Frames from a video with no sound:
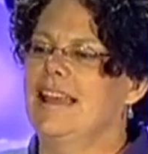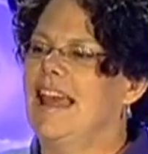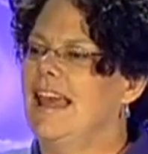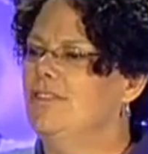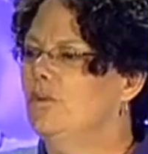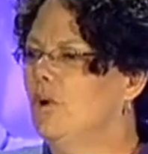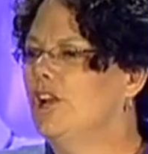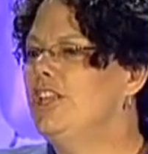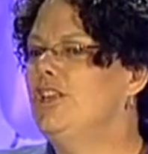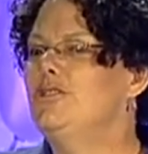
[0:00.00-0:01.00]
And the
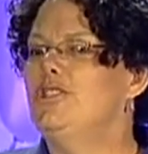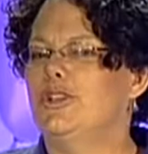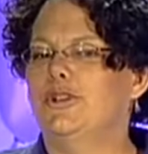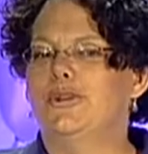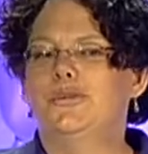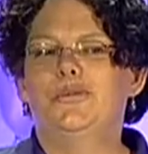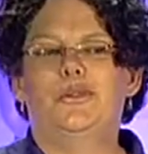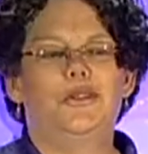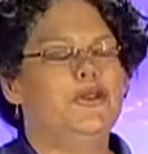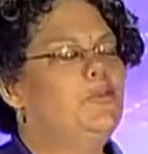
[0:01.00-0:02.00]
work you do,
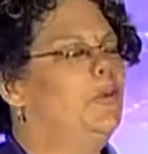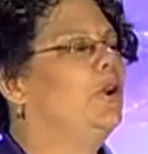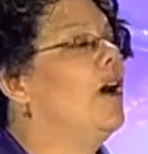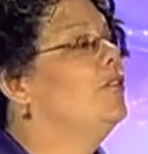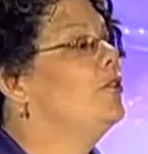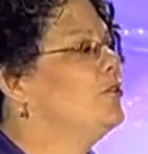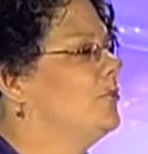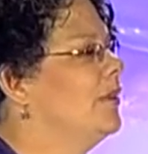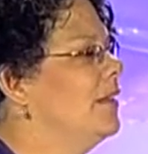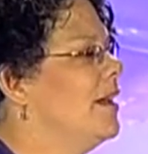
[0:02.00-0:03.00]
you put on those
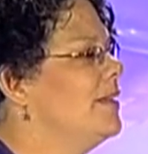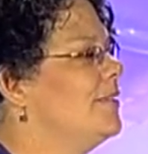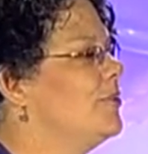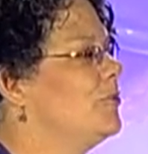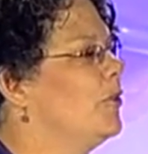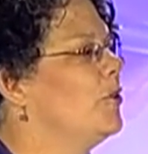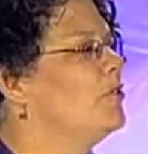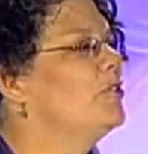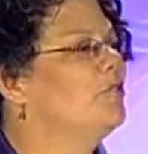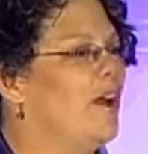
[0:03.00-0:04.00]
relays where
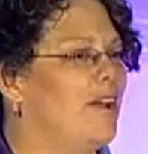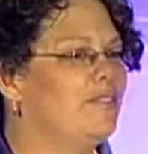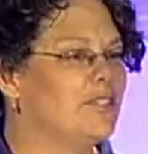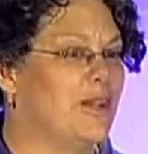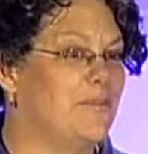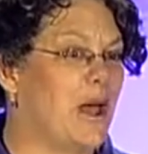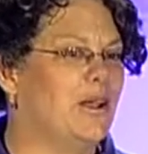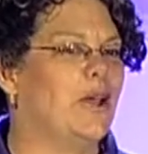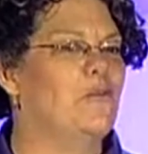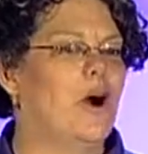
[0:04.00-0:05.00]
those survivors come
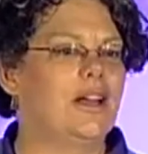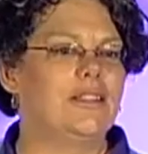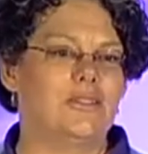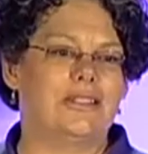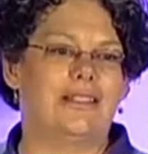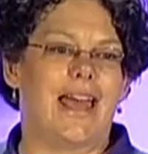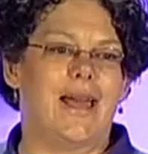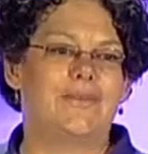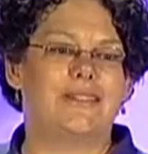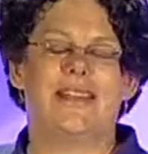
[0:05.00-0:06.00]
out and walk those
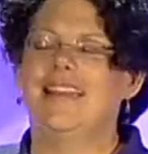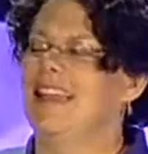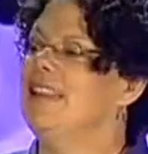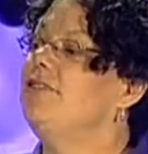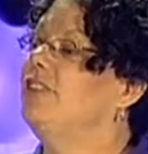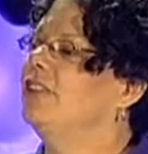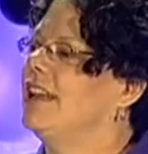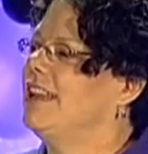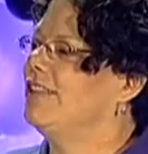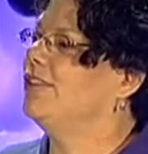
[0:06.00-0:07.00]
laps, and they feel
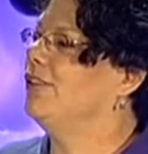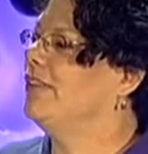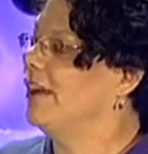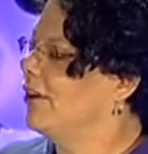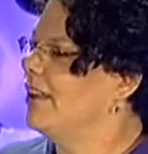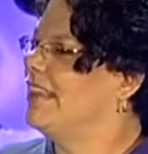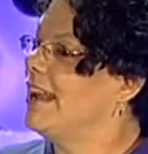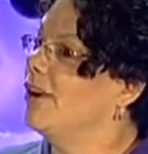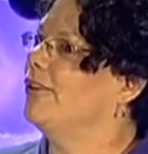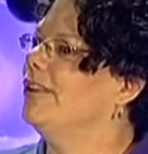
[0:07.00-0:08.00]
like
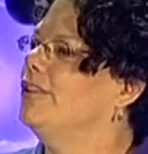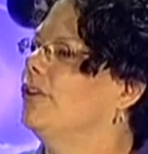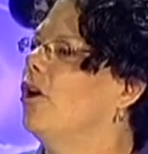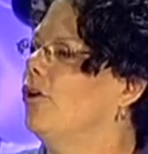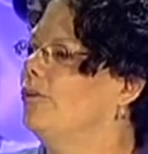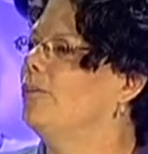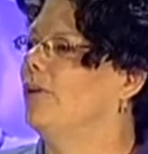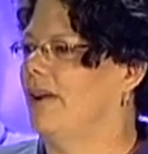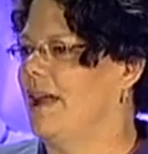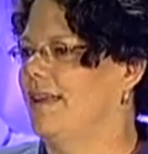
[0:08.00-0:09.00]
they are in their own
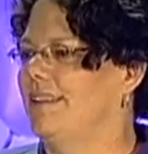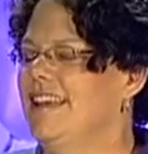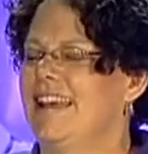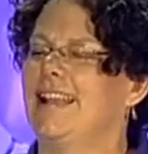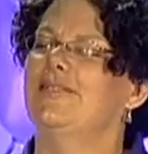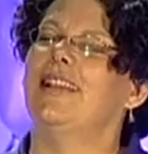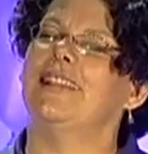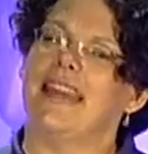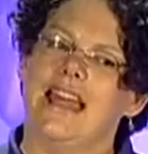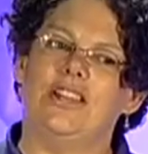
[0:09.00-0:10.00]
parade. And I want to
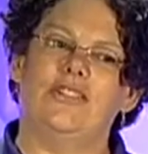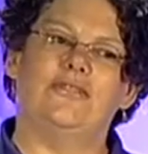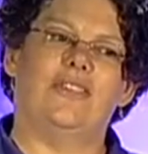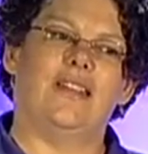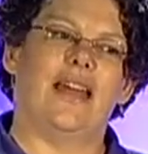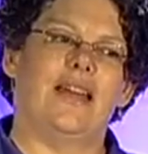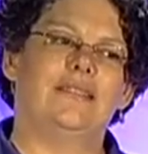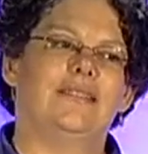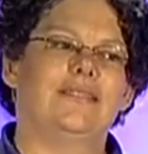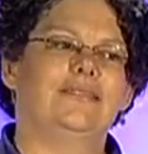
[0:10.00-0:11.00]
thank you for that.
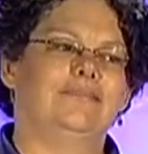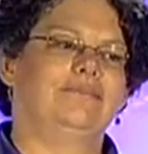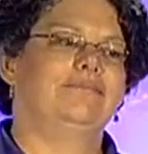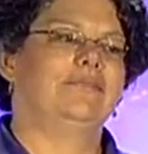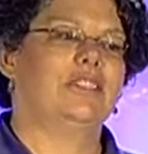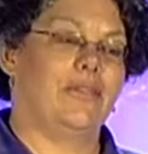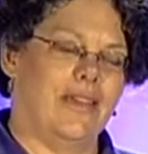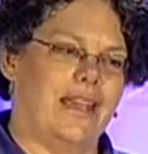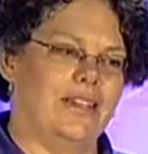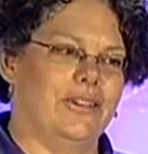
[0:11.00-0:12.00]
So
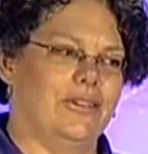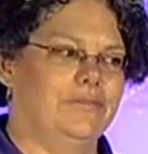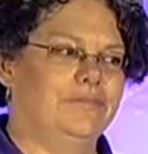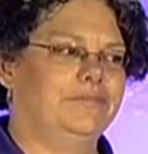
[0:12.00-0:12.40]
thank you.